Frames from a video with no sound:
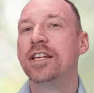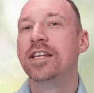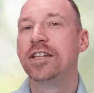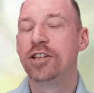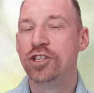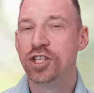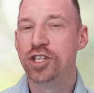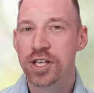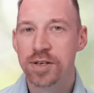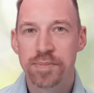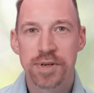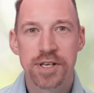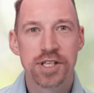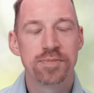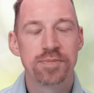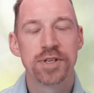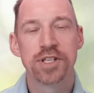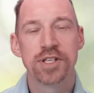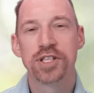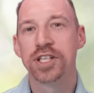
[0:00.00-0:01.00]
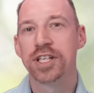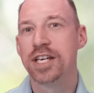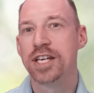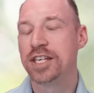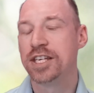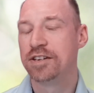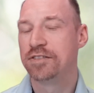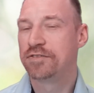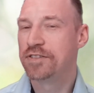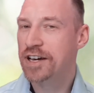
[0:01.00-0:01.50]
the GP's missing it,
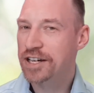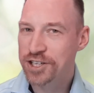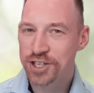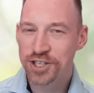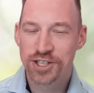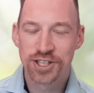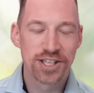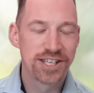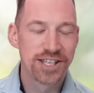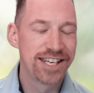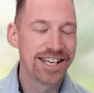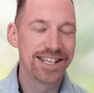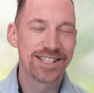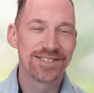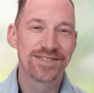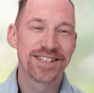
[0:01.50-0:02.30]
the infectious disease